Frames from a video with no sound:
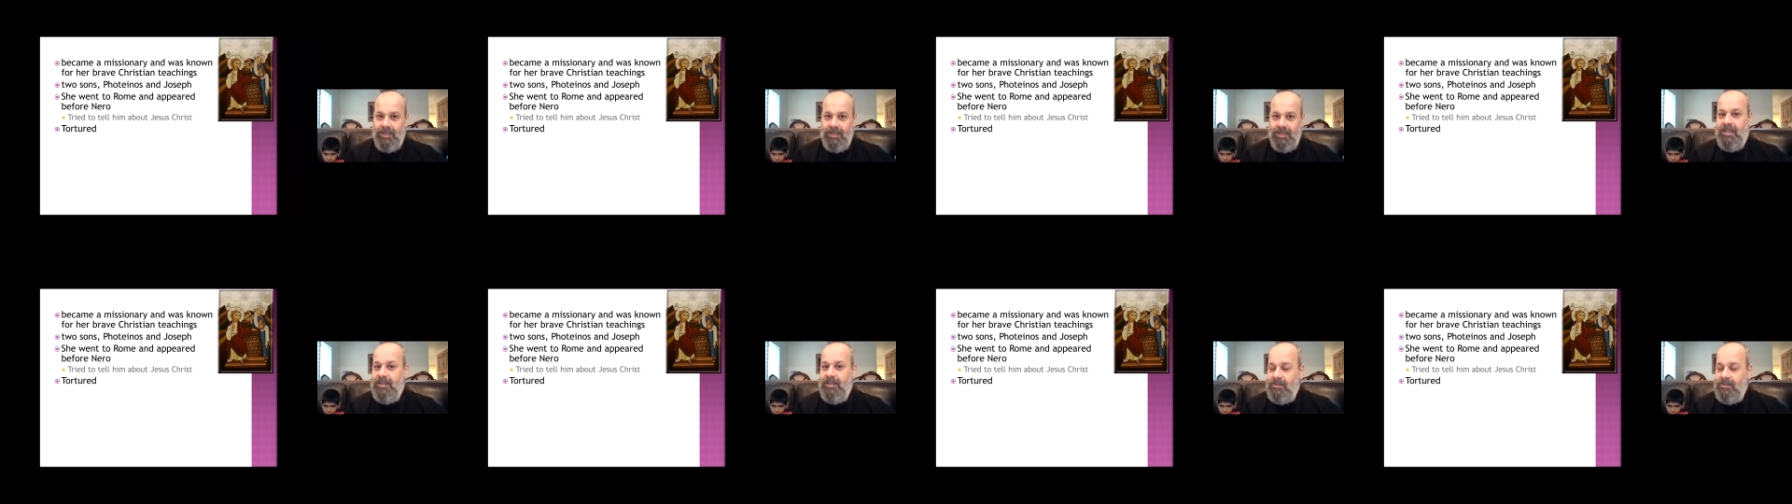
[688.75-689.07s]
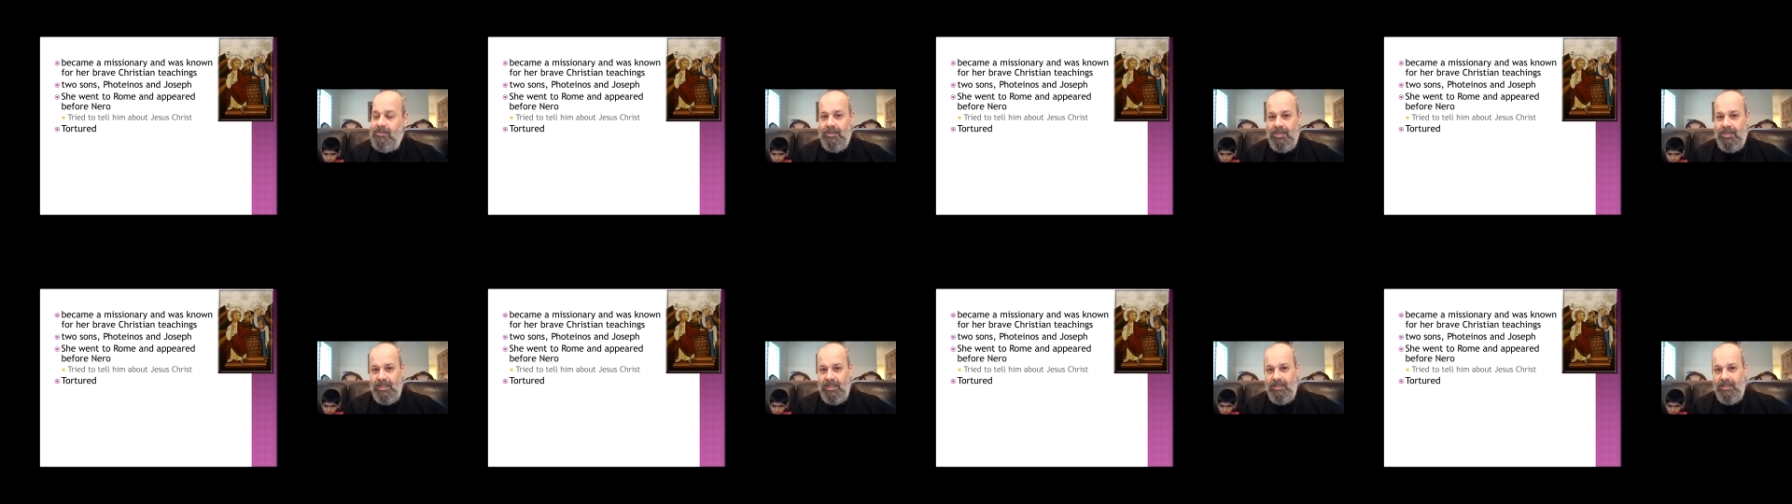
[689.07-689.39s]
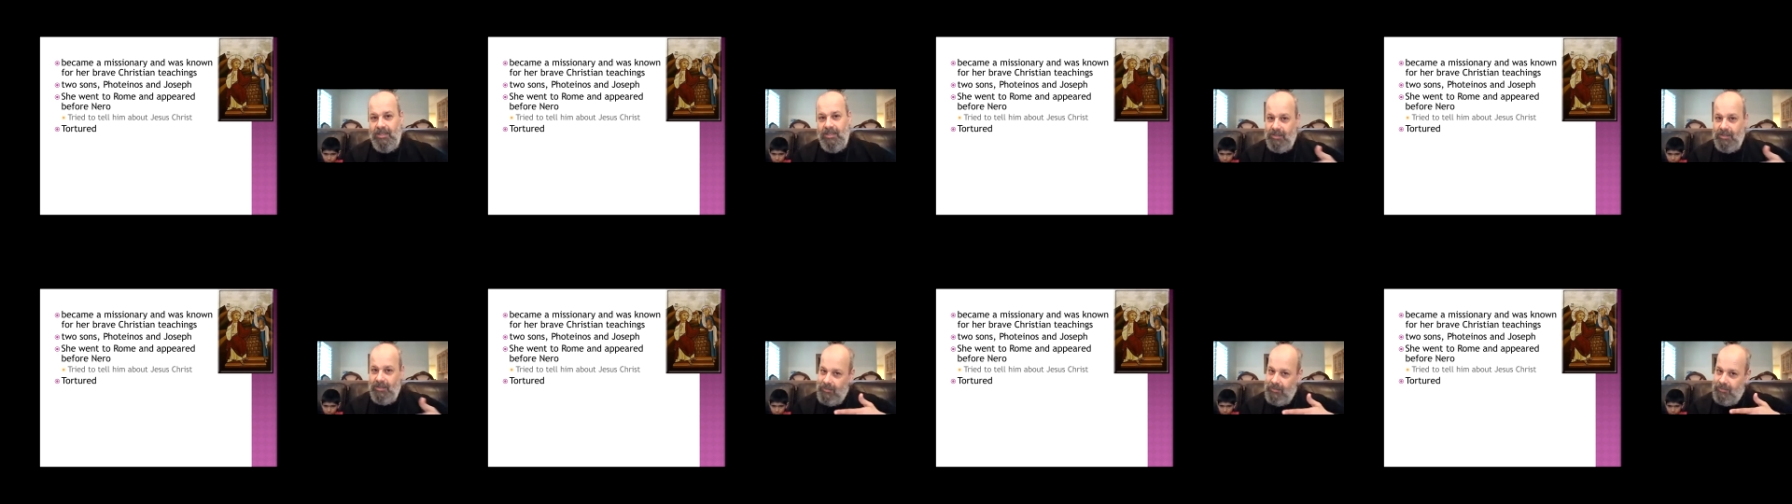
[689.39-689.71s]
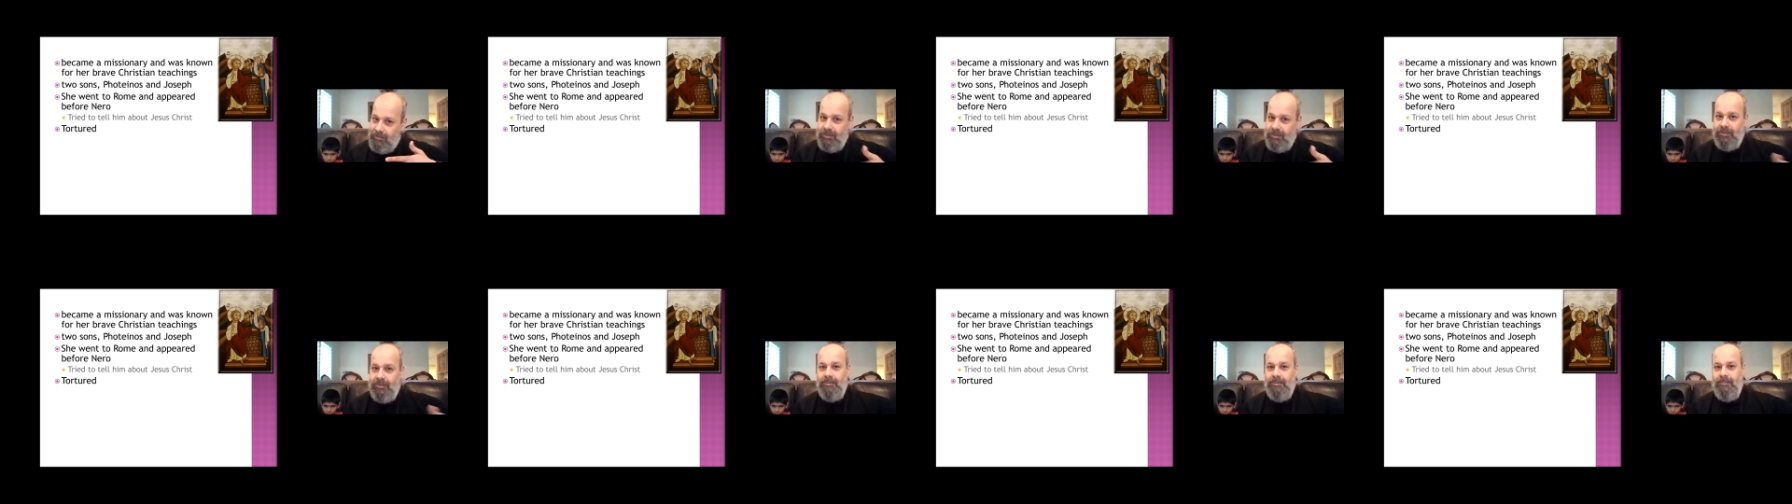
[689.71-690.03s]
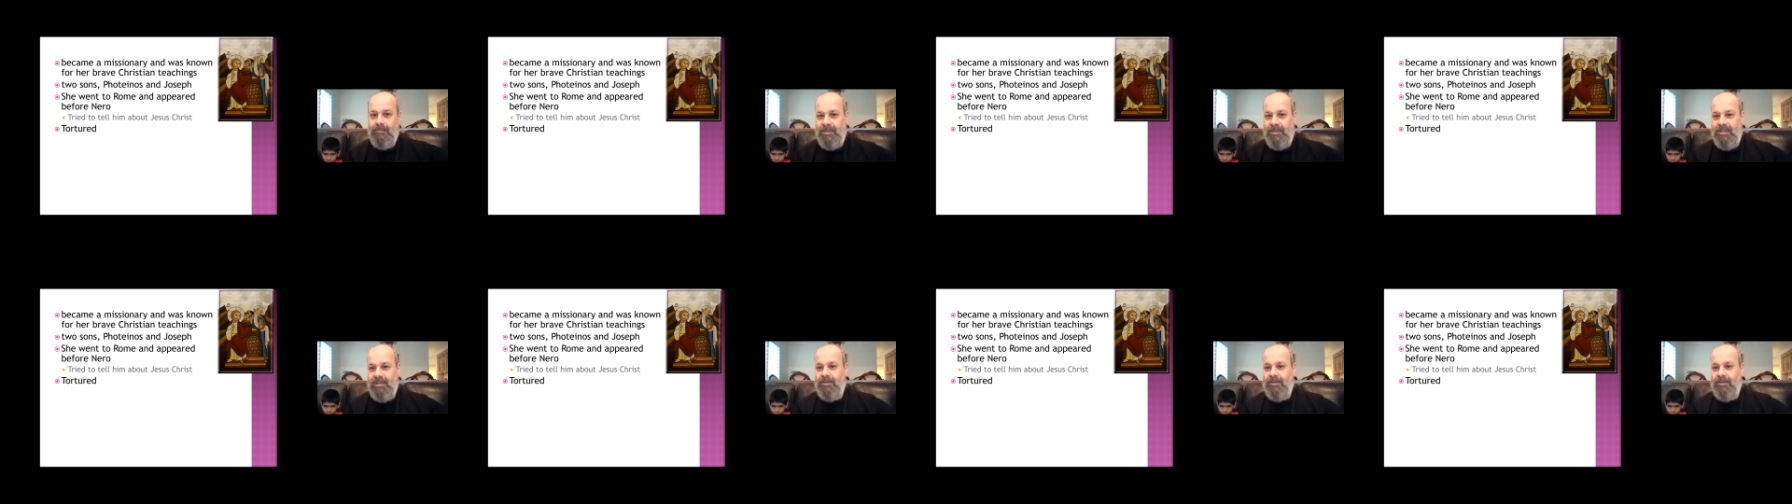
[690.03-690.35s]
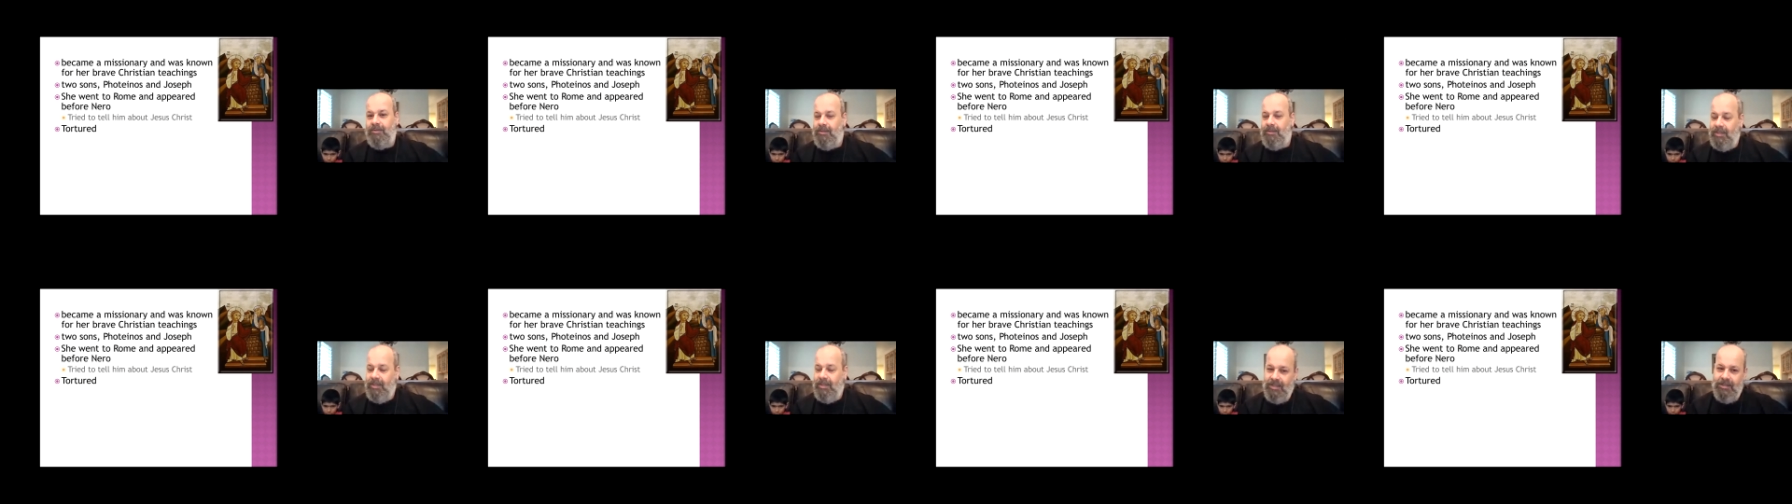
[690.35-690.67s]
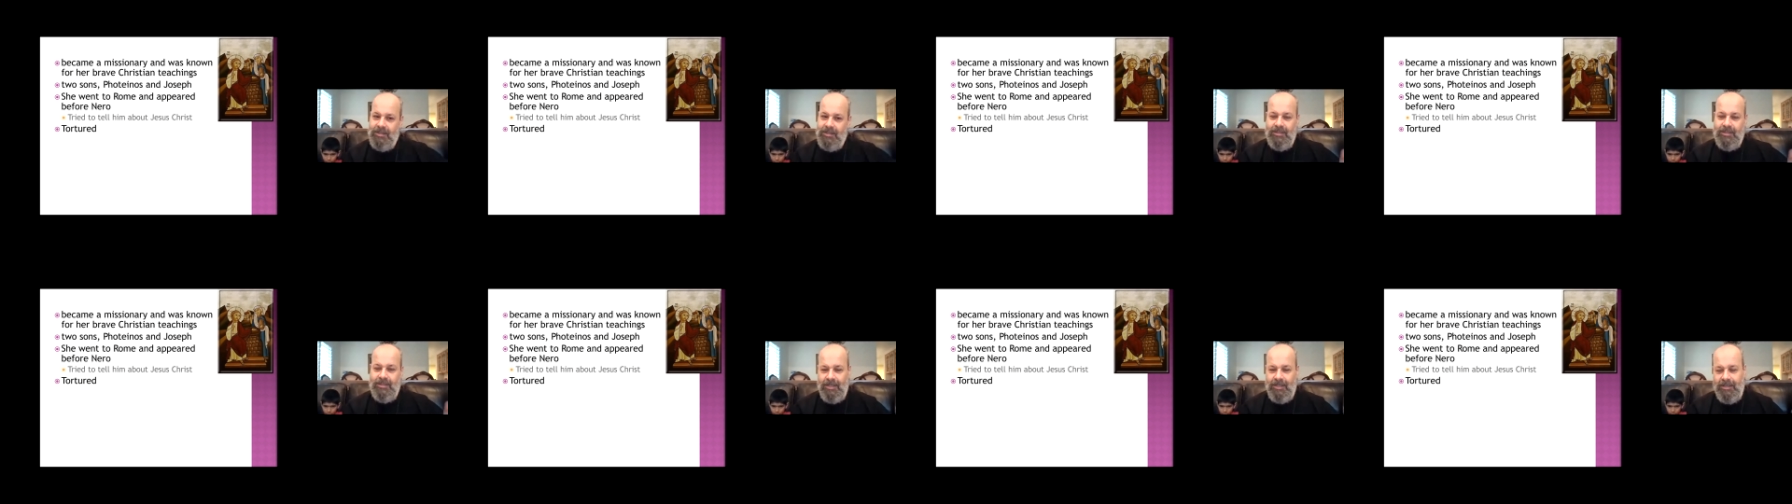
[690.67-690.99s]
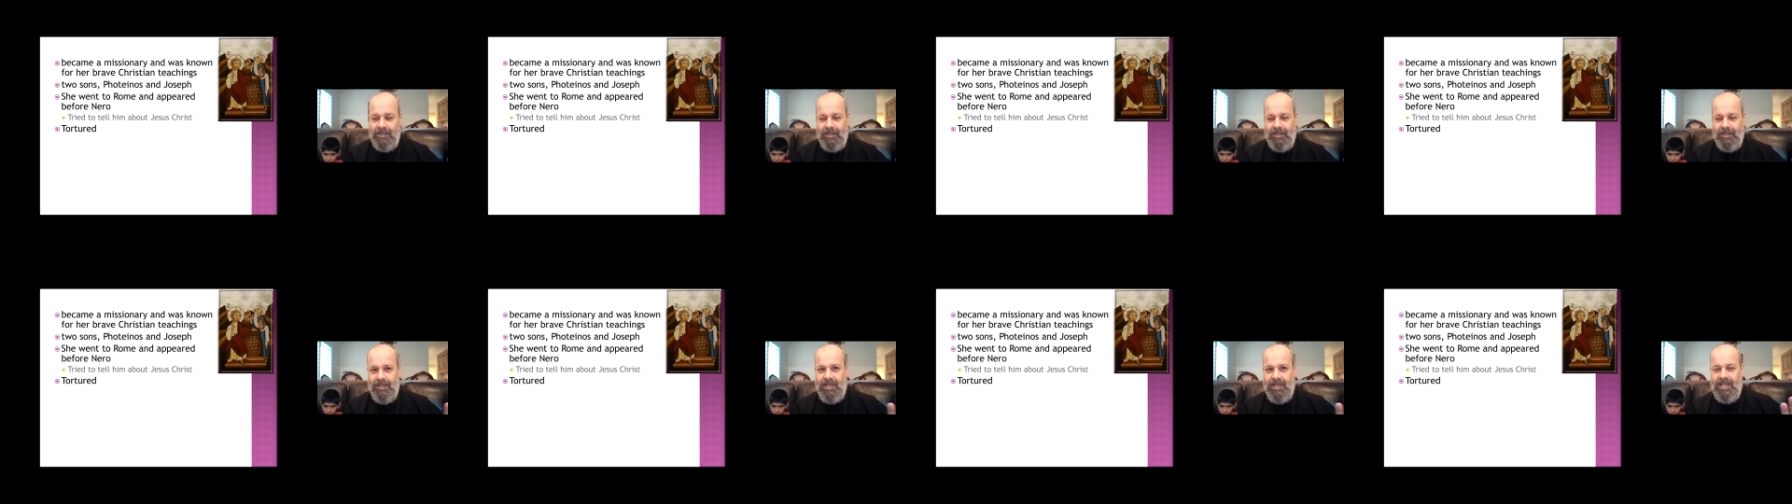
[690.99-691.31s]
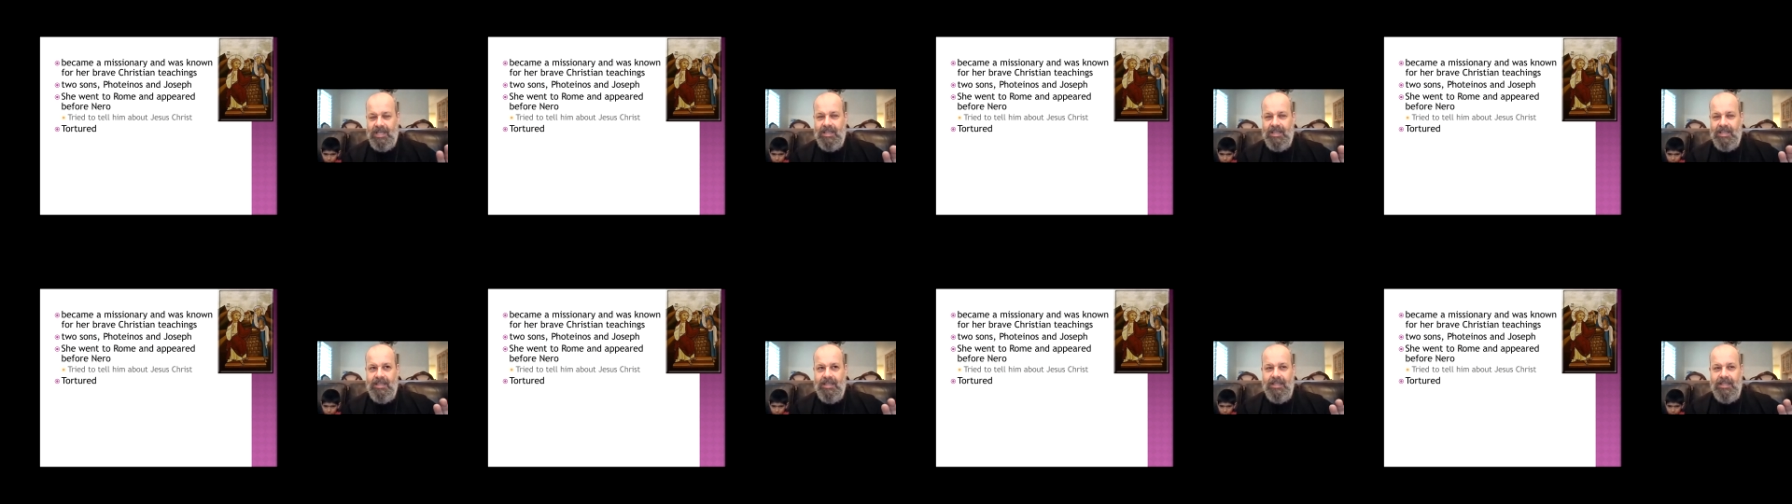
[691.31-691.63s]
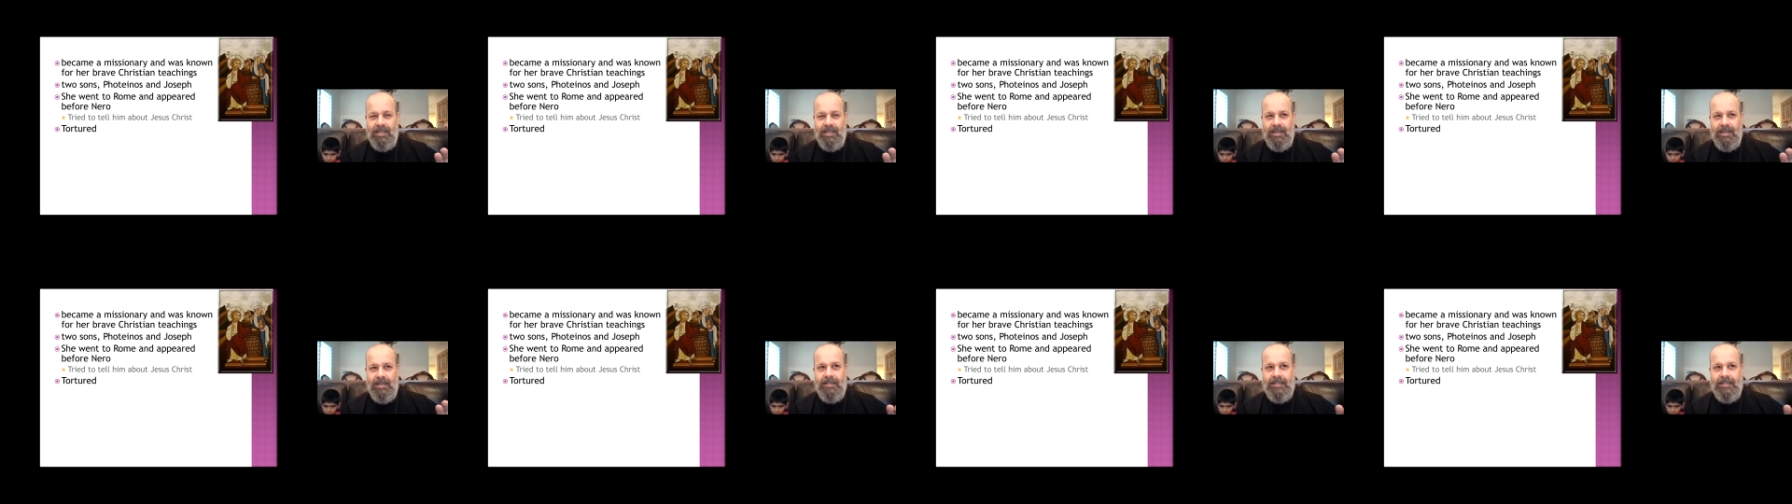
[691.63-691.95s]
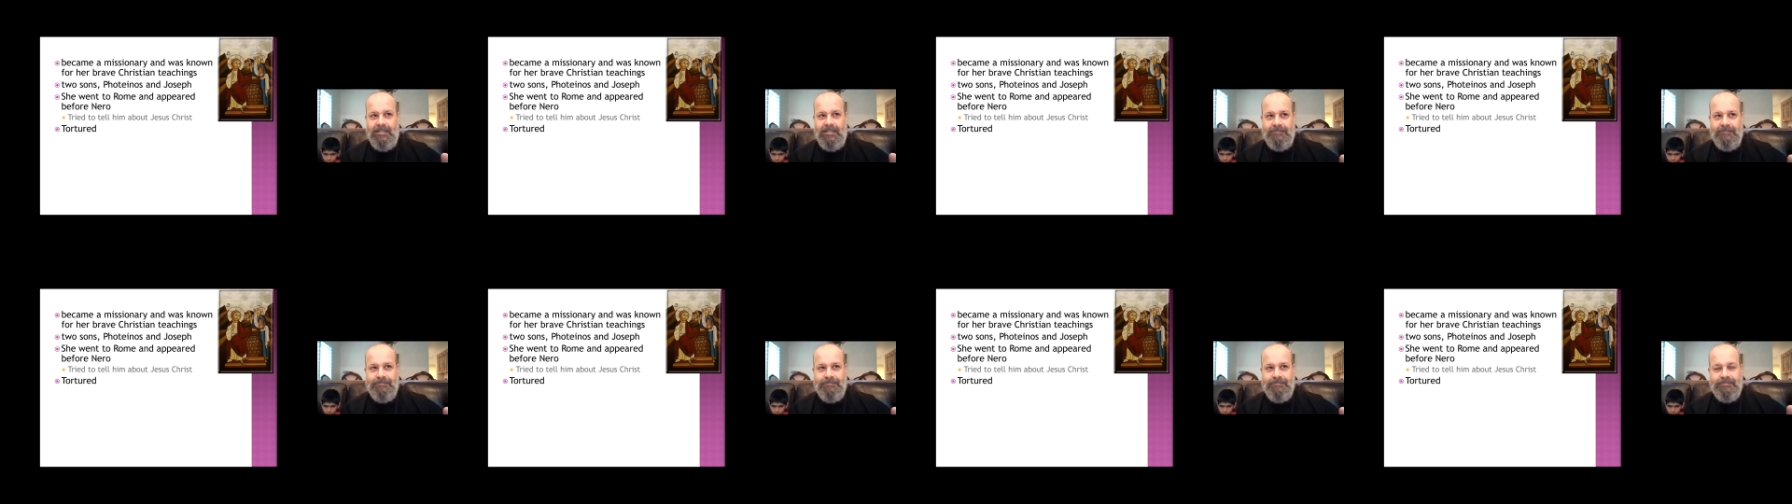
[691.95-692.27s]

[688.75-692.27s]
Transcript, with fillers: And so they, they were, you know, the, the, uh,